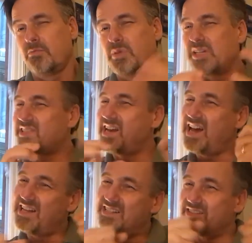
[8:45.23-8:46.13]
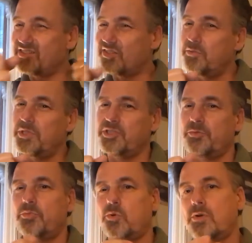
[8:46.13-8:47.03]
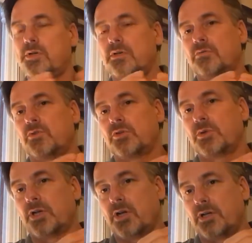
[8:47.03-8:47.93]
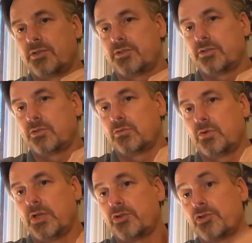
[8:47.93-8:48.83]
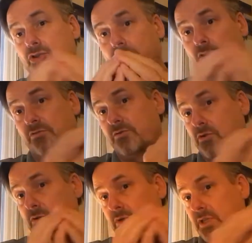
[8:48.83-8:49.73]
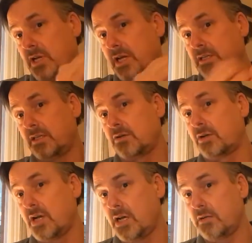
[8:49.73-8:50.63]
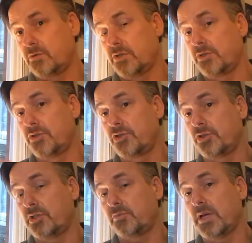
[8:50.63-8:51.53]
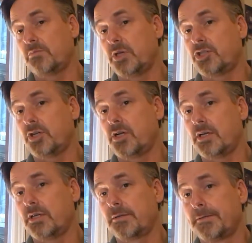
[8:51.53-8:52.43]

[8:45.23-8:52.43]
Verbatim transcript: But it's not so much important with regard to whether you should go forward with the idea or not, whether you should expend budget on it.